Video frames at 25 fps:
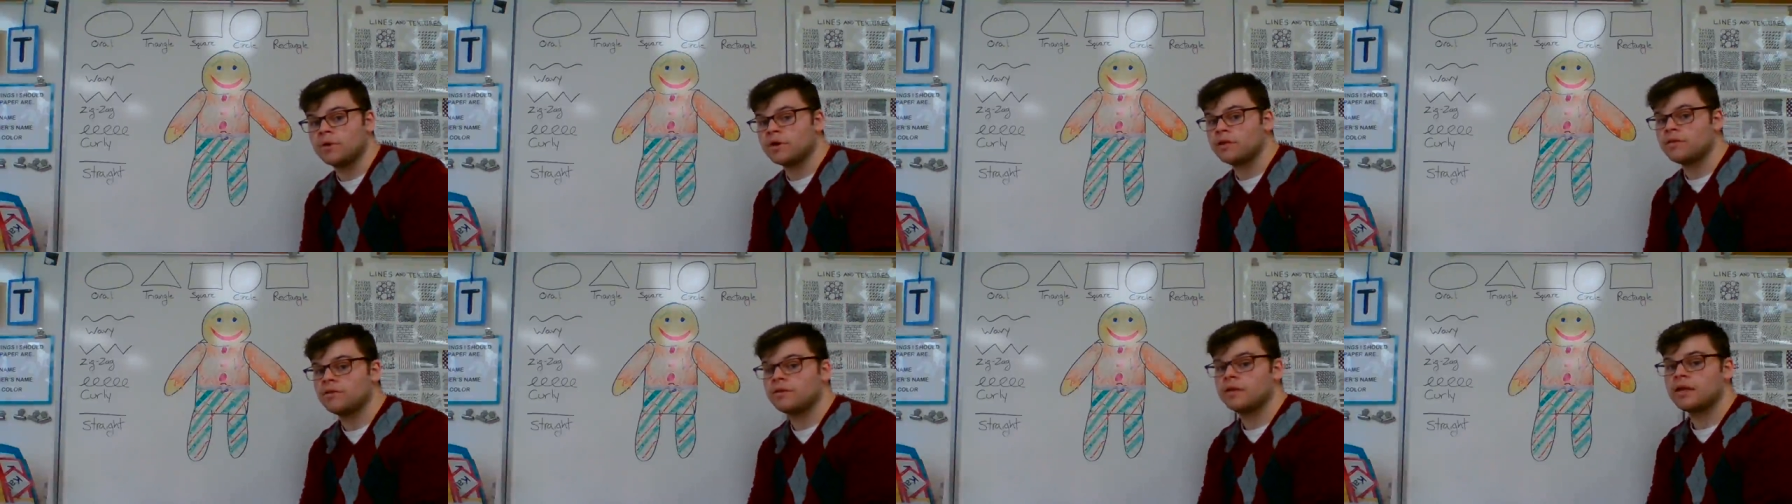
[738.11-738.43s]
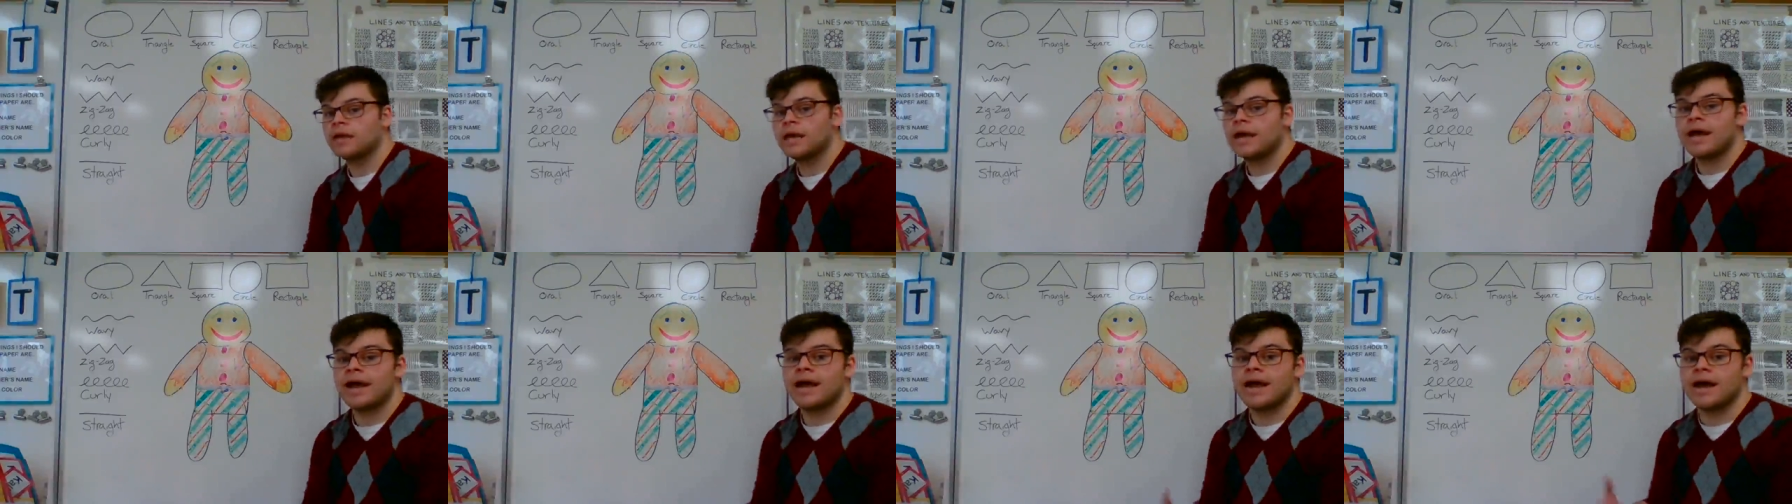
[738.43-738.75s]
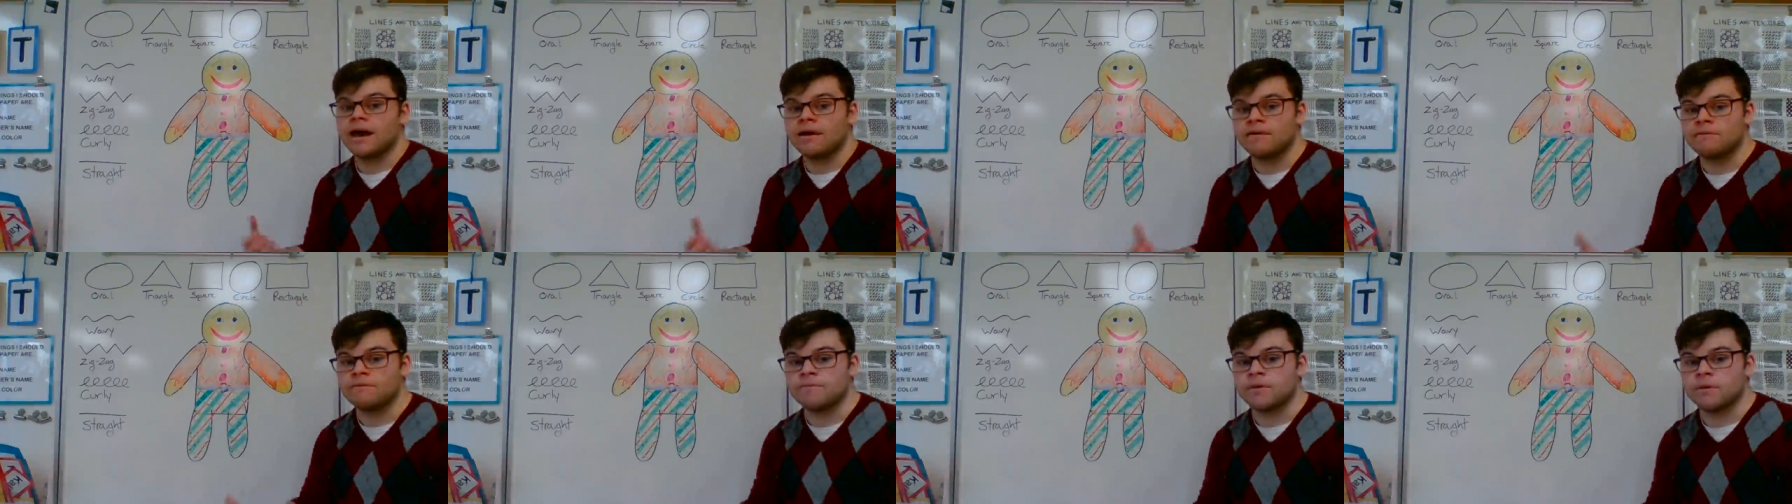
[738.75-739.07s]
what you all
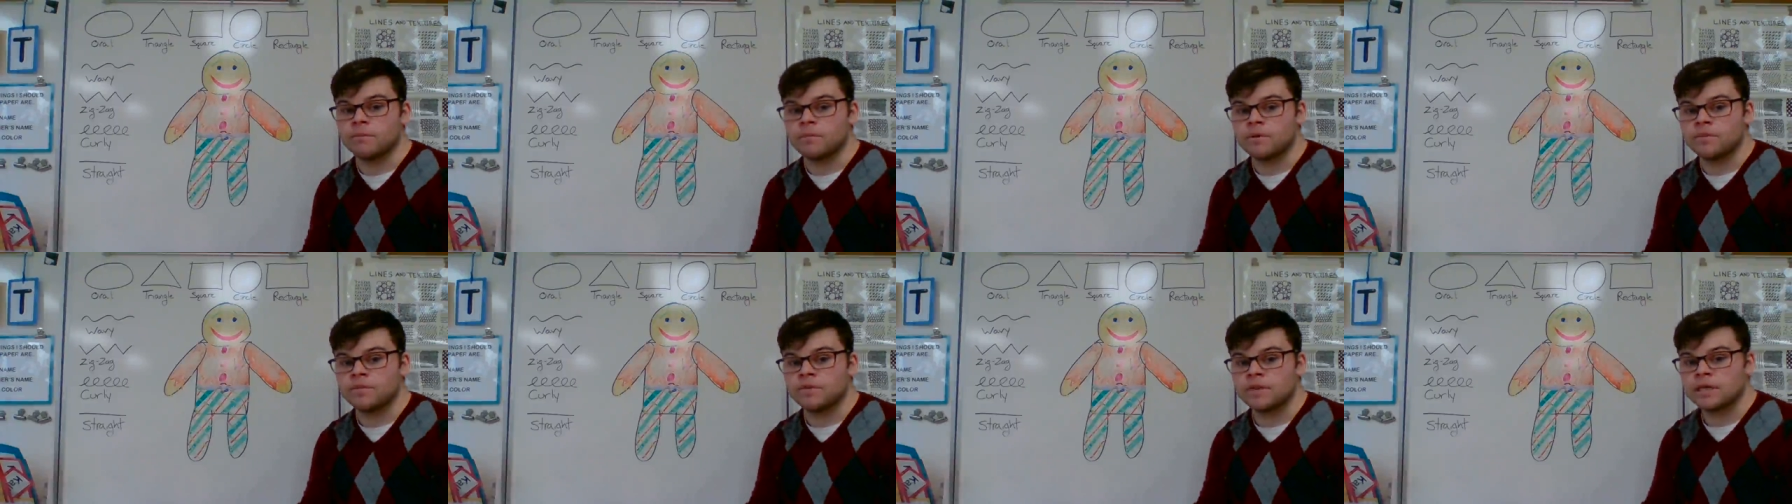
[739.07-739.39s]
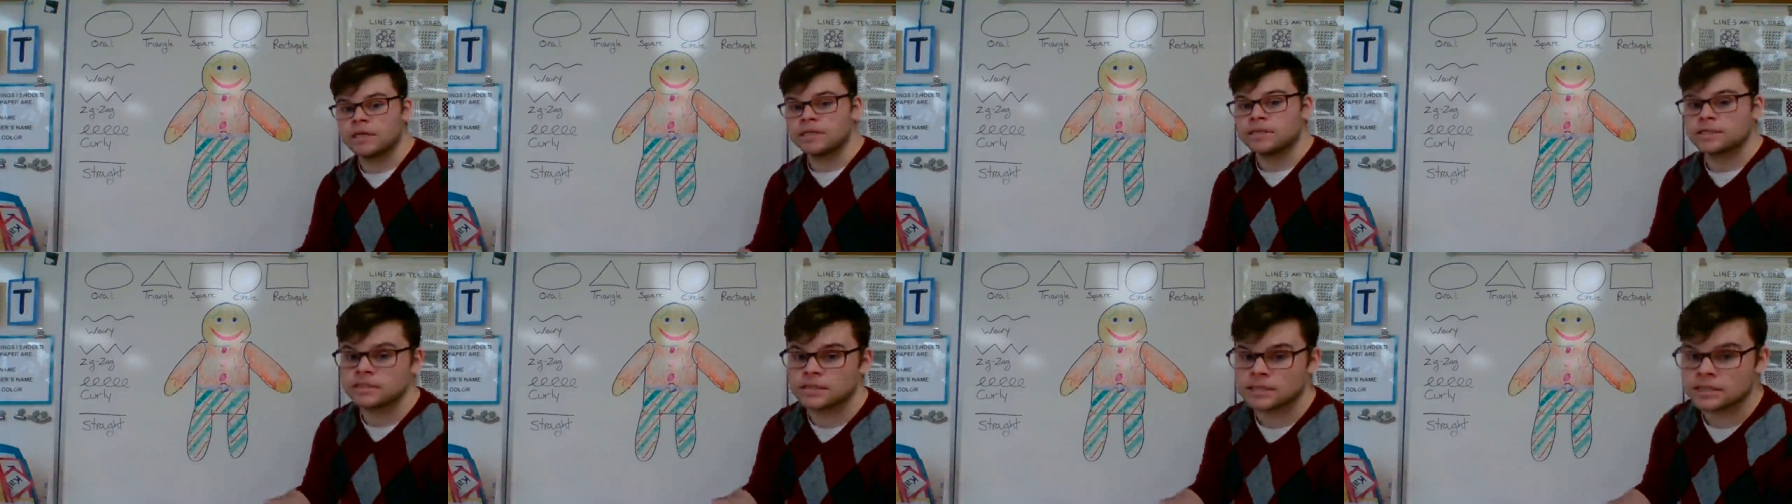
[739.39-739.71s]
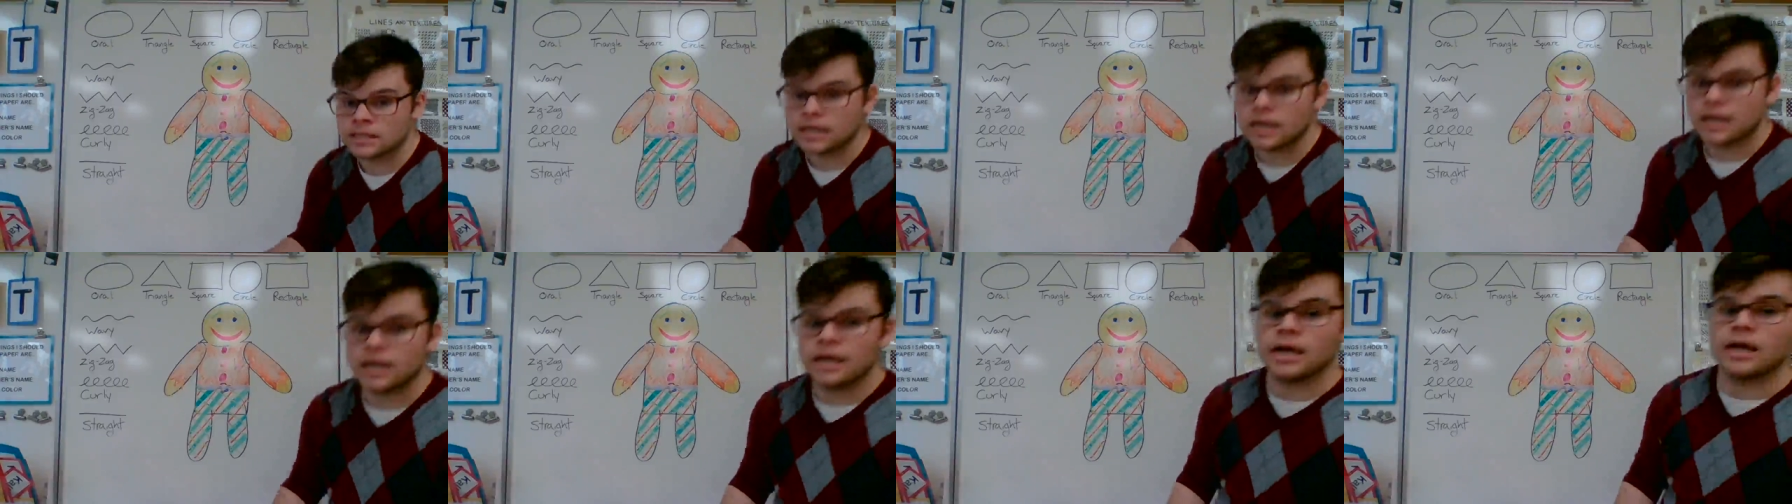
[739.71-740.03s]
come up with.
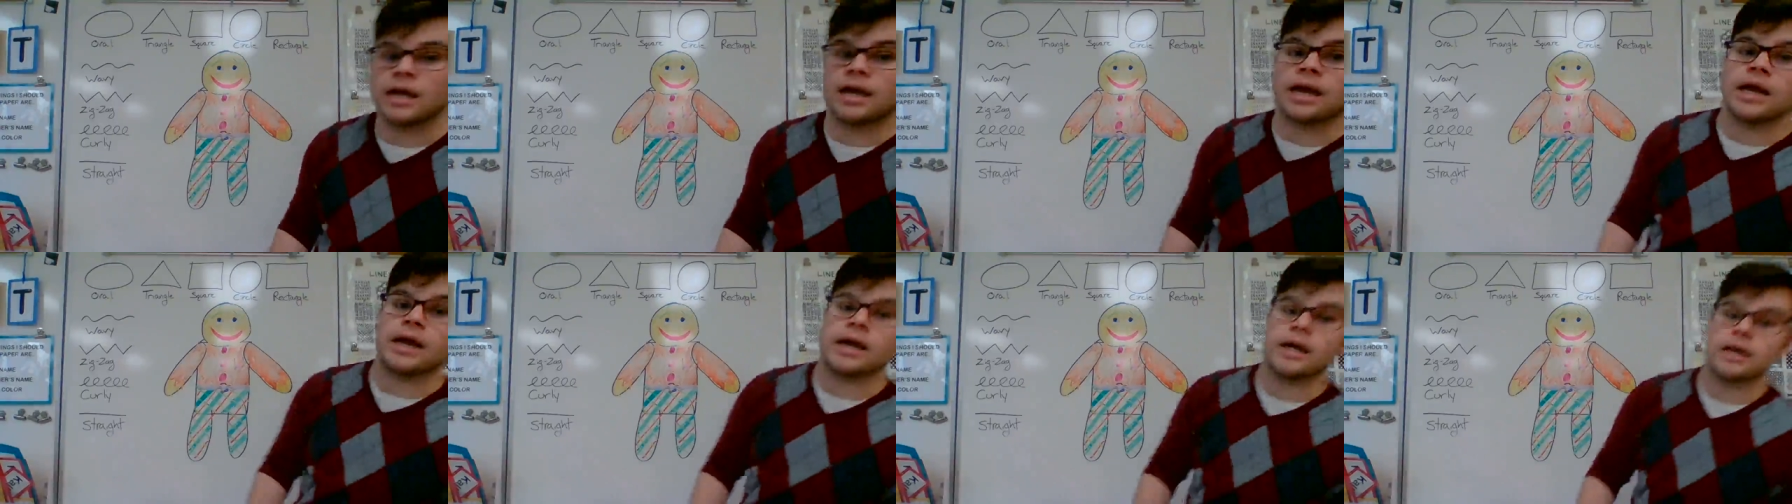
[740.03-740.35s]
Have fun with